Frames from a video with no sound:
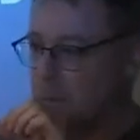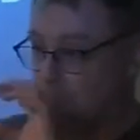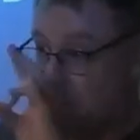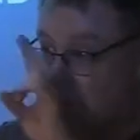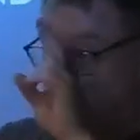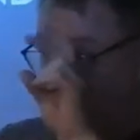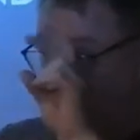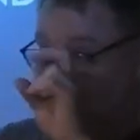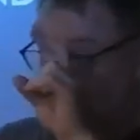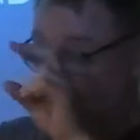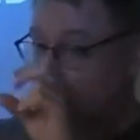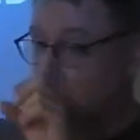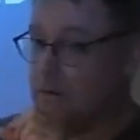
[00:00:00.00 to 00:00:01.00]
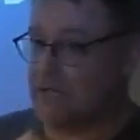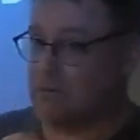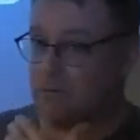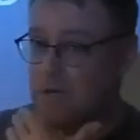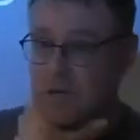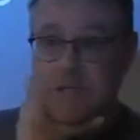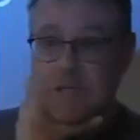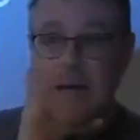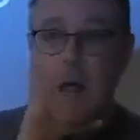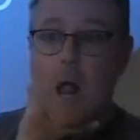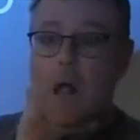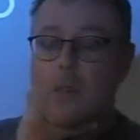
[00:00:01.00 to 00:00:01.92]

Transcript: the, the legit reaction videos to that,